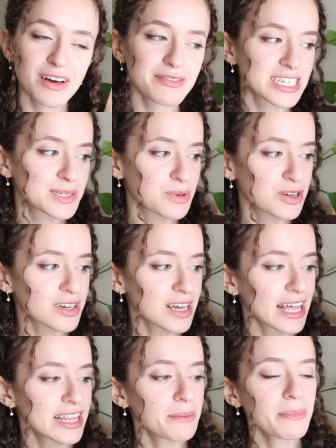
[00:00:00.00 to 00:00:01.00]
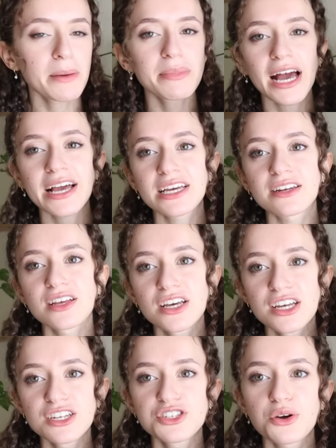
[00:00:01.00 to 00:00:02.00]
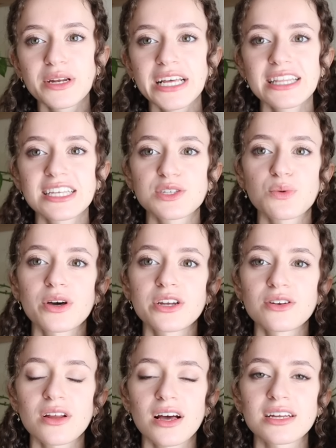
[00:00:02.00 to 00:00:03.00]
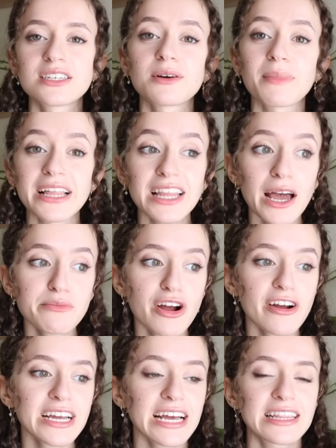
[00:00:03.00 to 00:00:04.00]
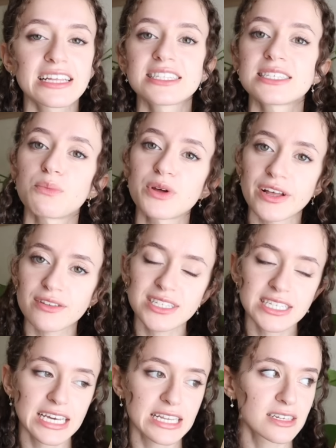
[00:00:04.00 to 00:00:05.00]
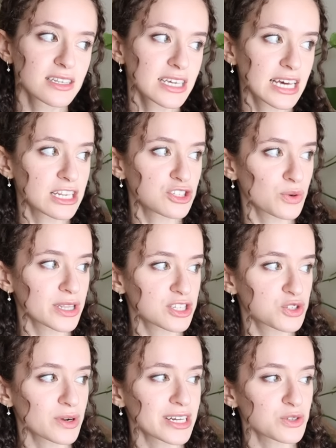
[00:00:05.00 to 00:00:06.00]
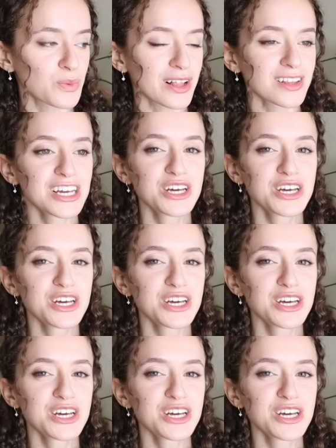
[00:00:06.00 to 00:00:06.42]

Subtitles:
of this book, and then maybe I can donate this one to my library, and then someone else can enjoy the story as well,